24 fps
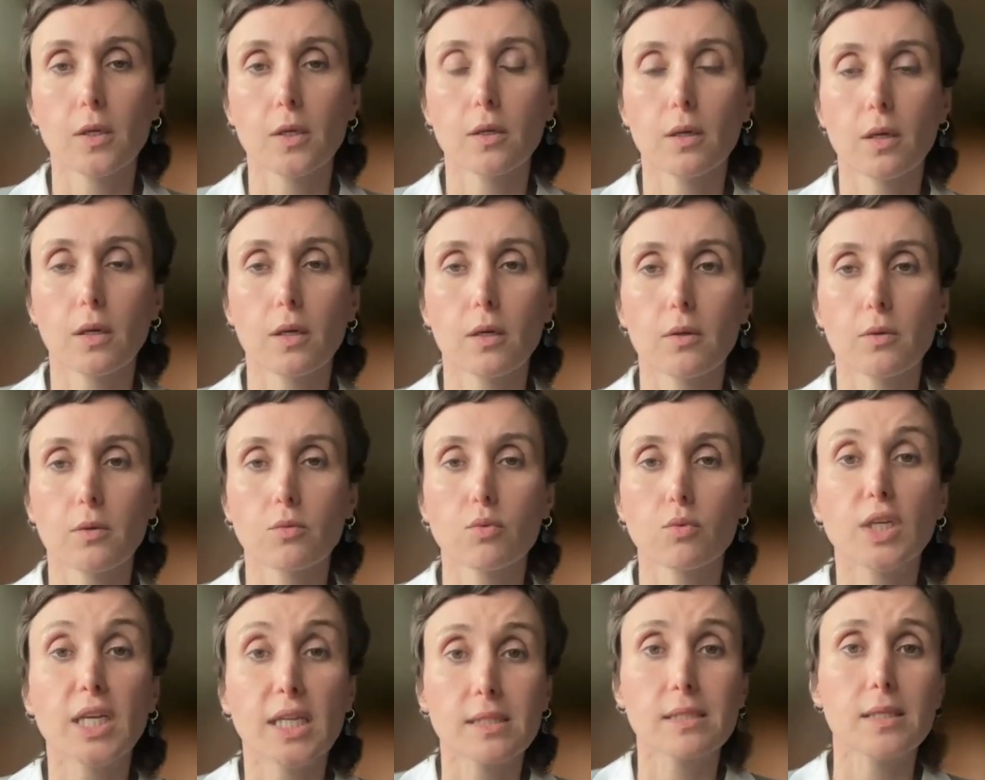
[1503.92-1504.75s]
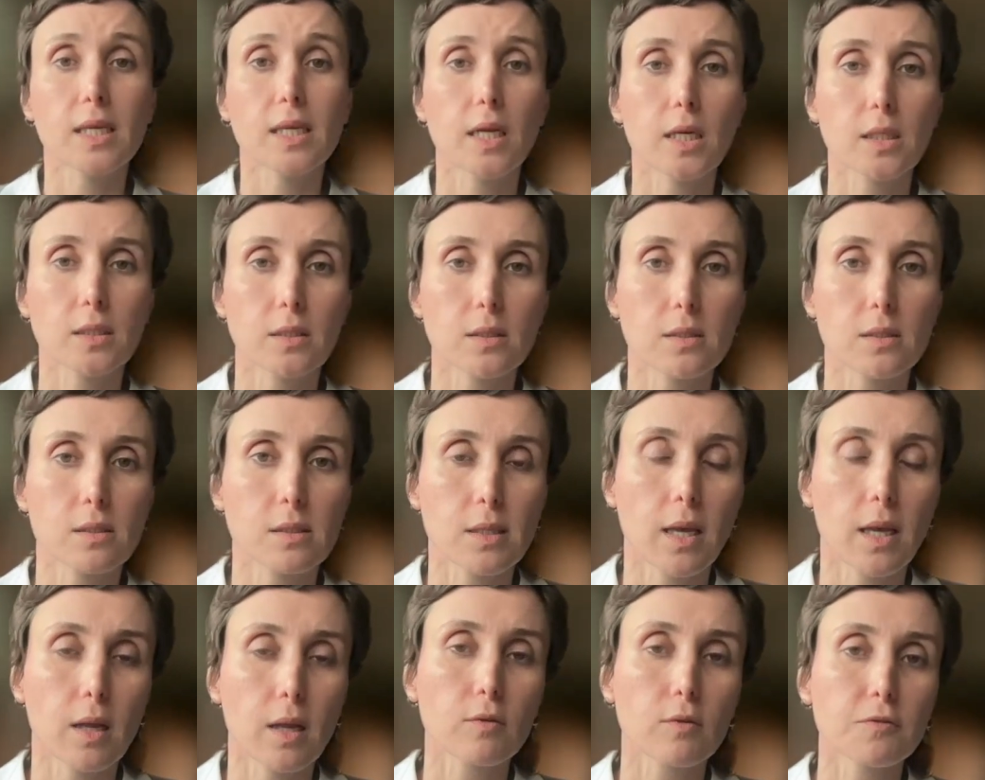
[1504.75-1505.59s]
reassert
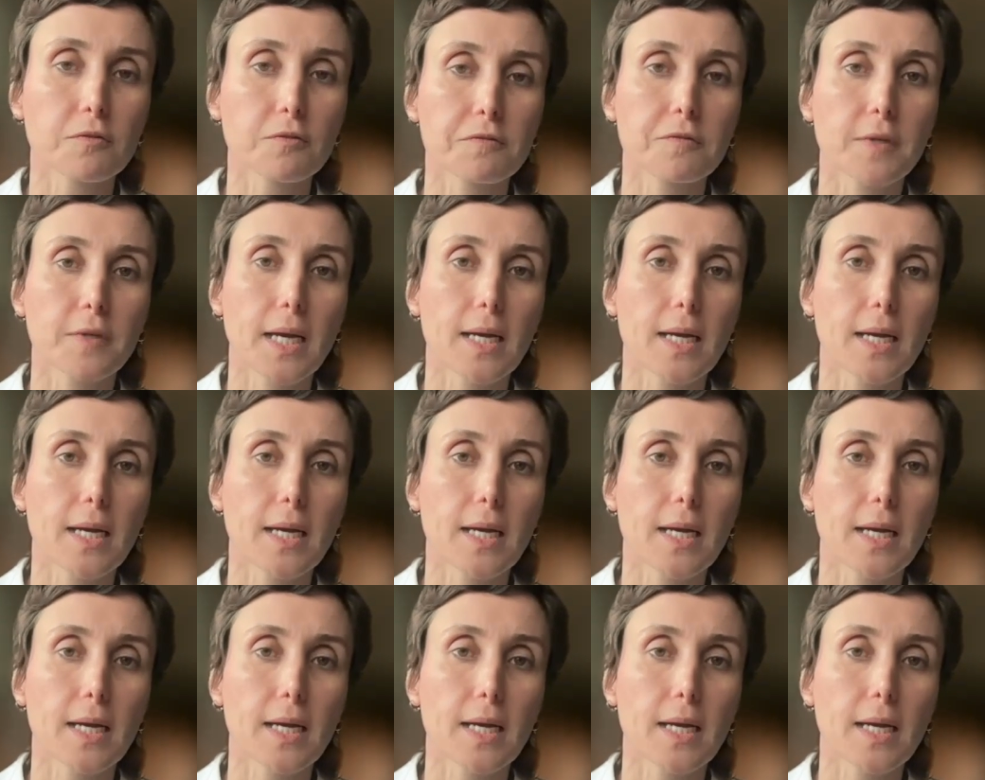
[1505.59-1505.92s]
itself